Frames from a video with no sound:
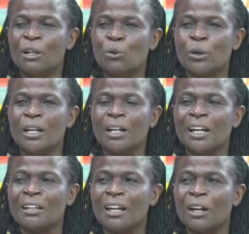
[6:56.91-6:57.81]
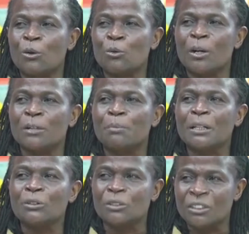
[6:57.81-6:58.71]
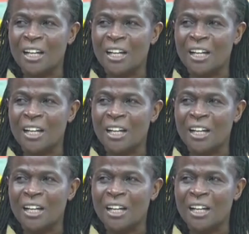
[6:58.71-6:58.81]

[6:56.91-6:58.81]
looking like they are on one person's